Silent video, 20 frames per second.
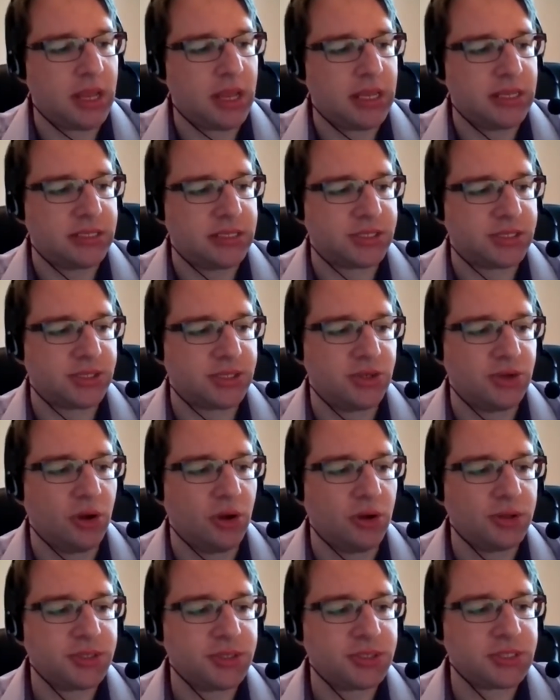is
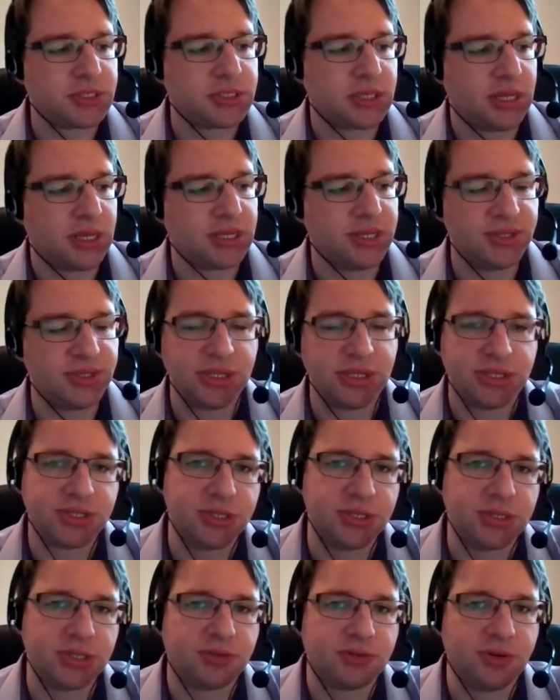not
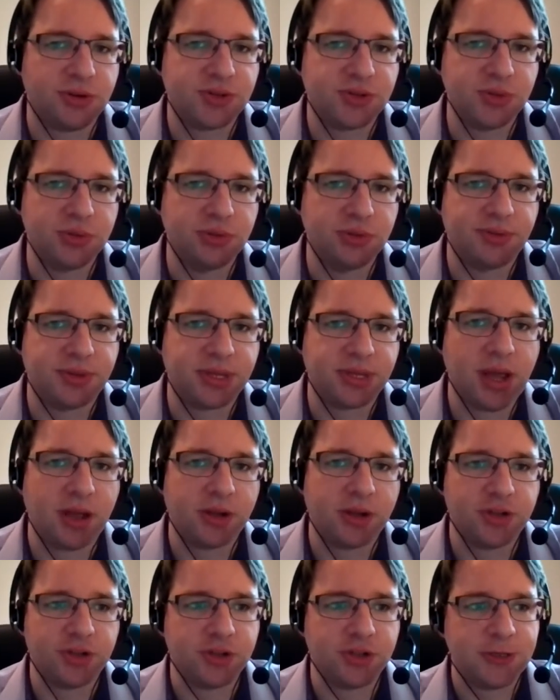consistent across all of the
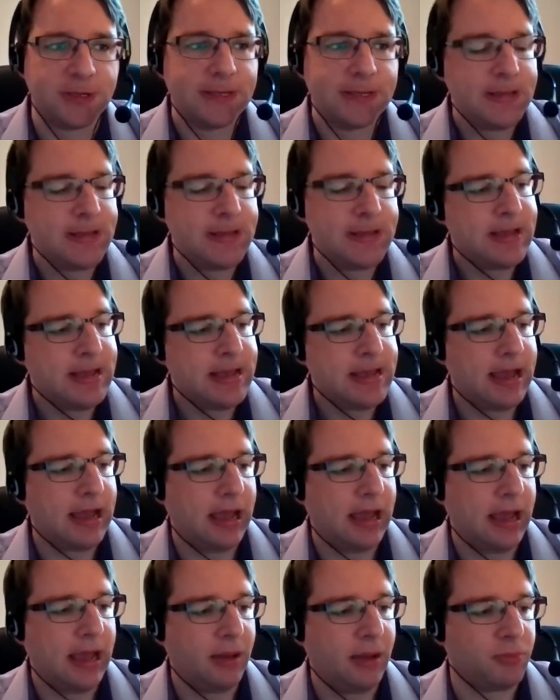country.
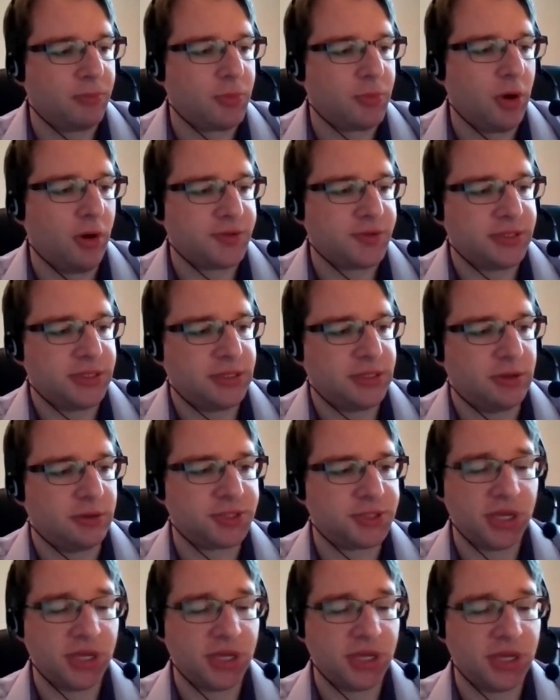Quite often the
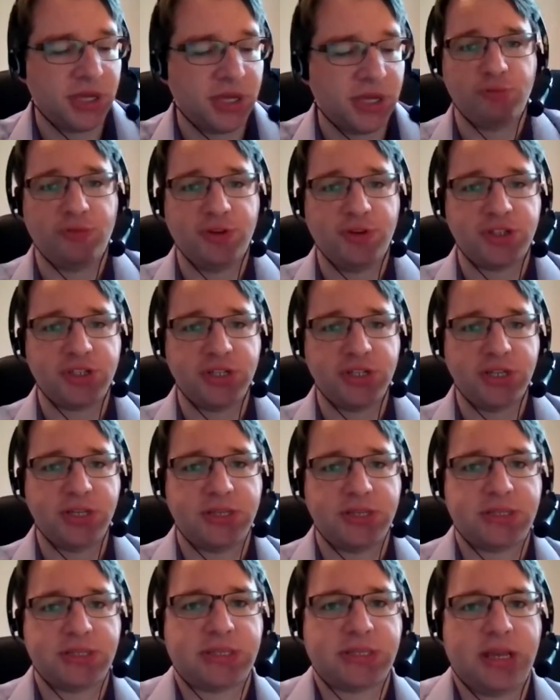alternative provision
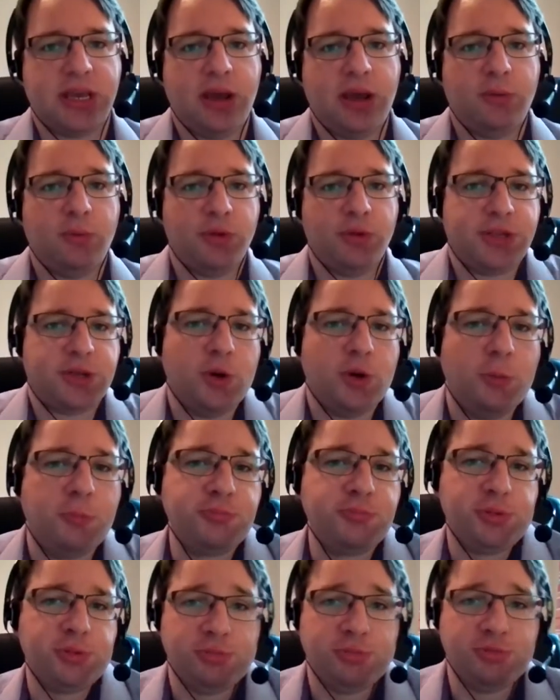is what they call
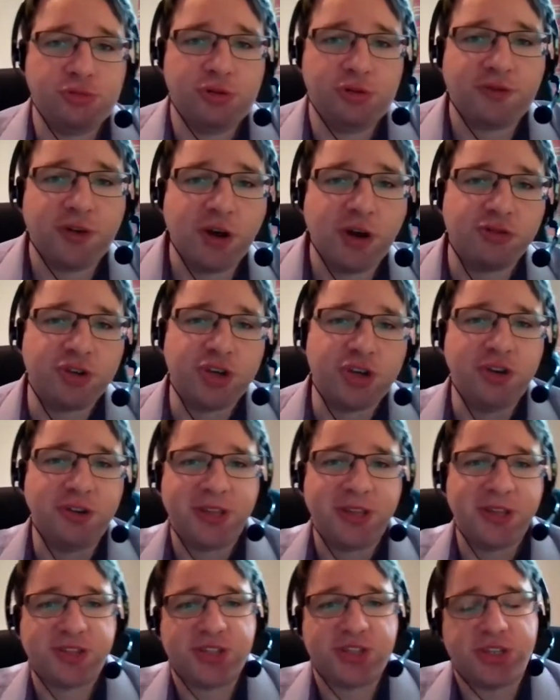pupil referral
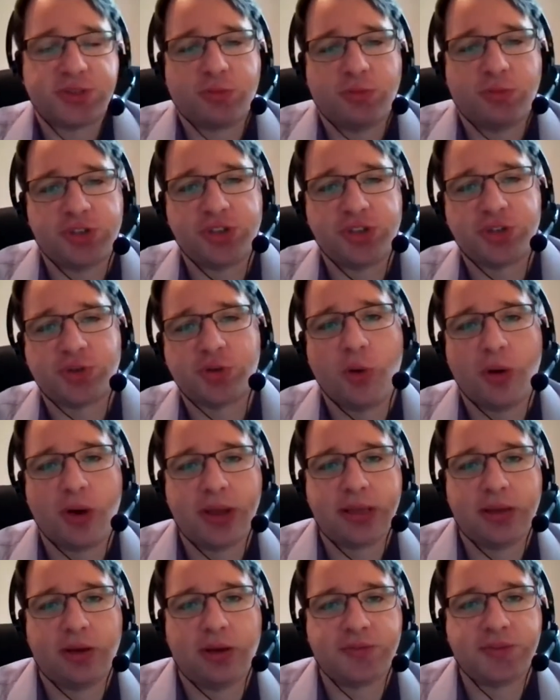units, which is
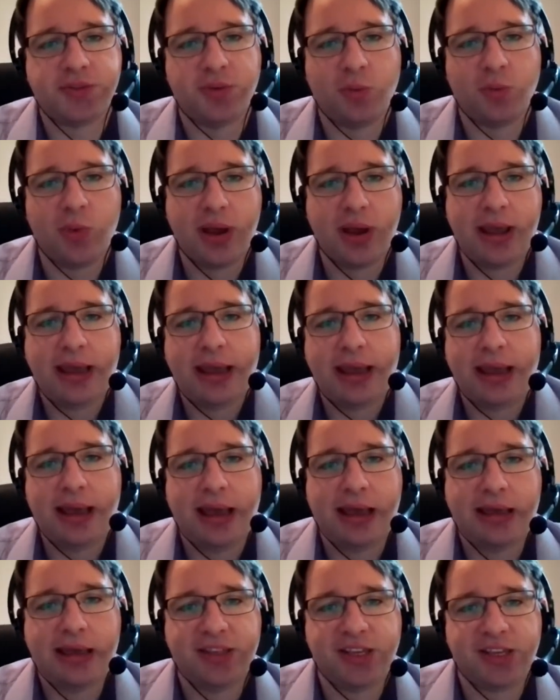quite often where
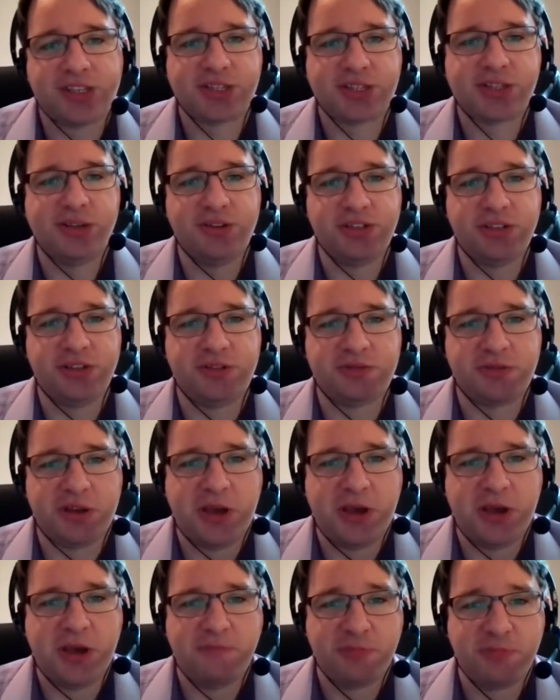the excluded
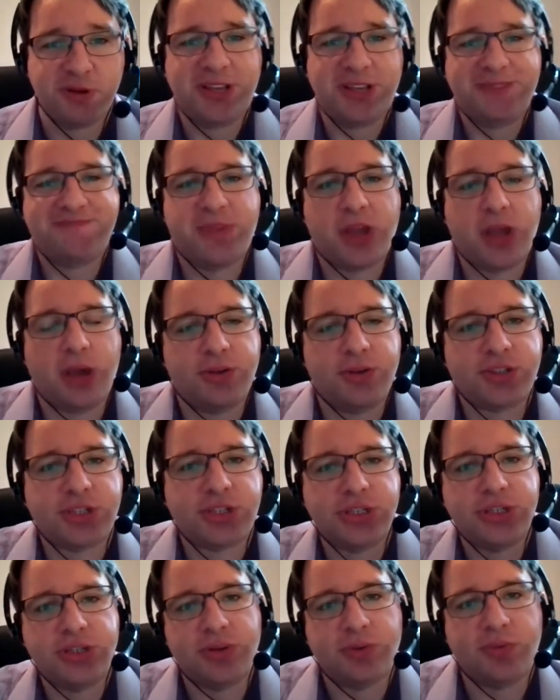bully goes
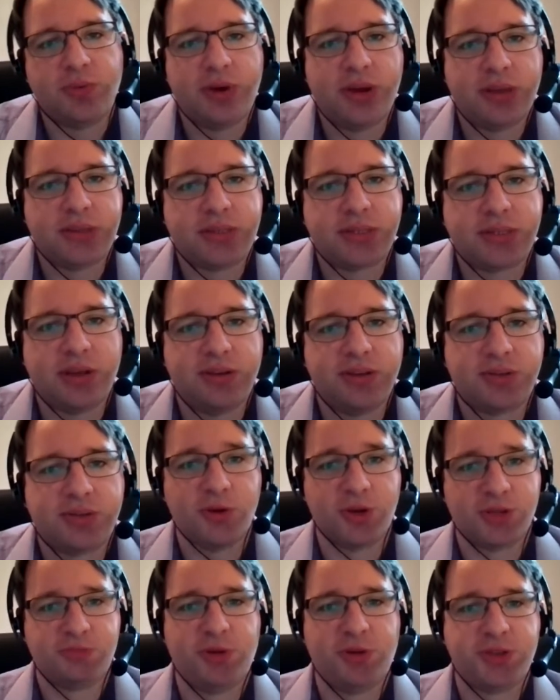to. So it's
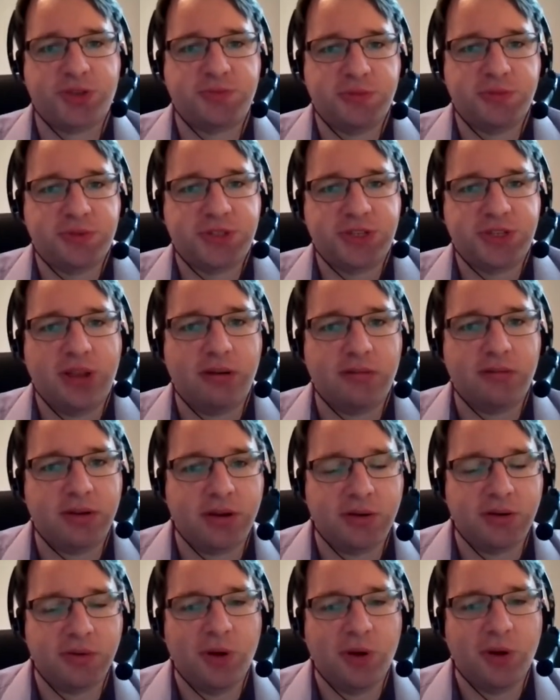worst possible
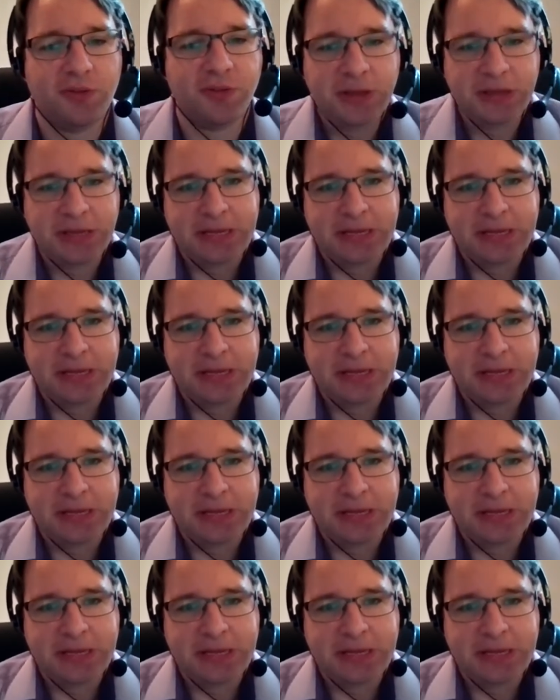scenario of